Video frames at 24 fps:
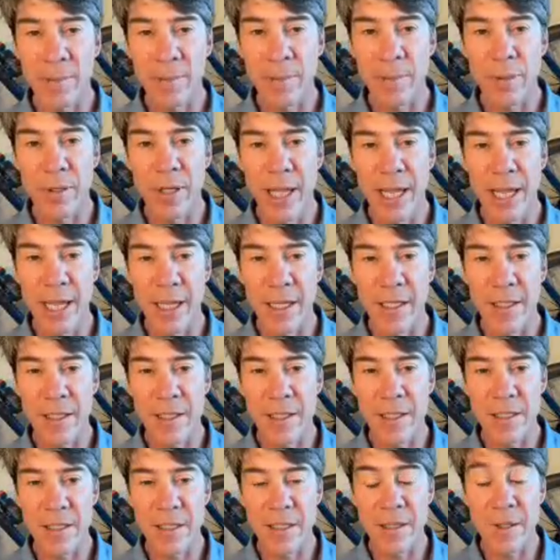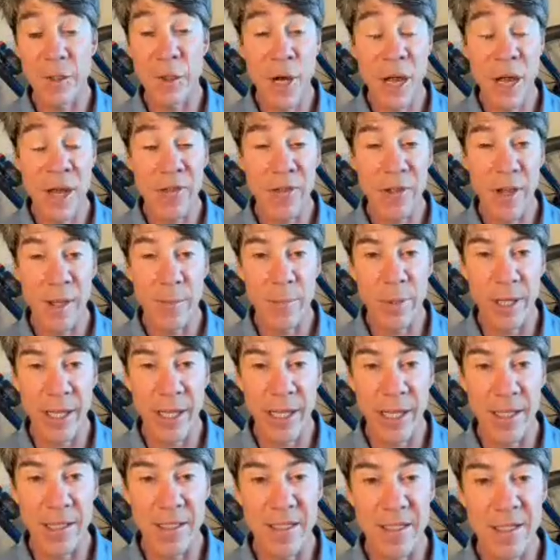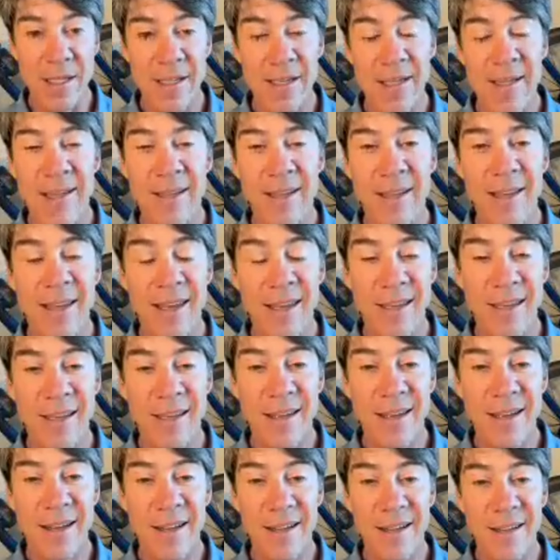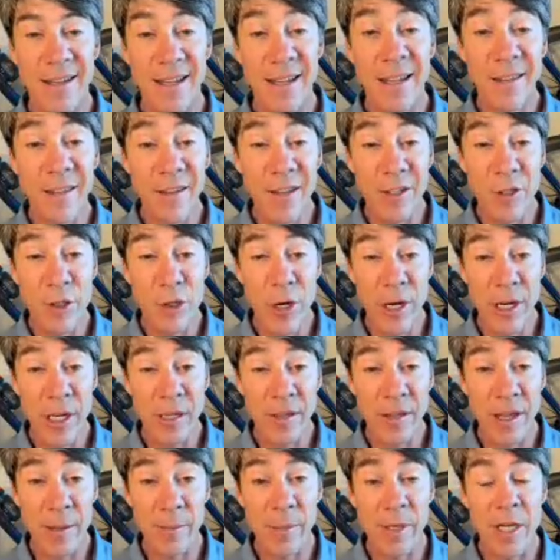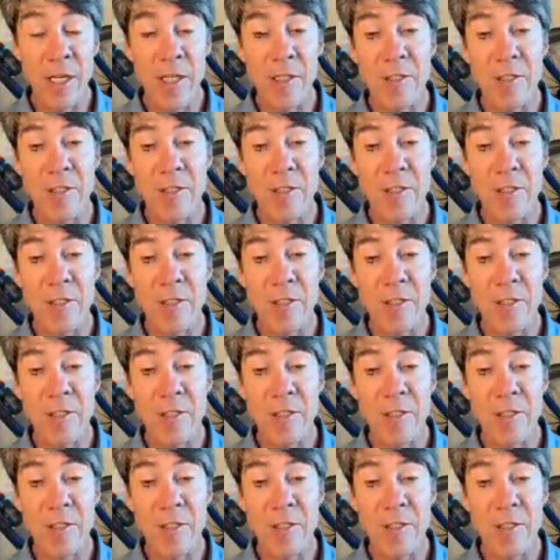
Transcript: plans, the uh, triathlon plans in uh, in the training library.